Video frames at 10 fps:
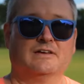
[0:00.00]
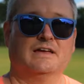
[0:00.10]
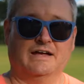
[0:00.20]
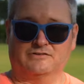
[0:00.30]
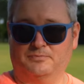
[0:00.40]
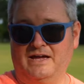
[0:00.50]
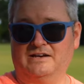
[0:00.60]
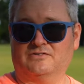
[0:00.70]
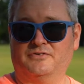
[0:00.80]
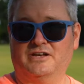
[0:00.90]

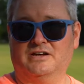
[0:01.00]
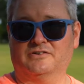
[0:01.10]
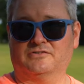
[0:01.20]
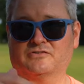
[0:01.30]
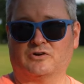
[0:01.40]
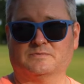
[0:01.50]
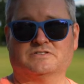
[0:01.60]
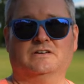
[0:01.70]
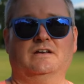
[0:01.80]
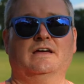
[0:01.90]
expand this video's
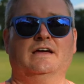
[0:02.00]
description,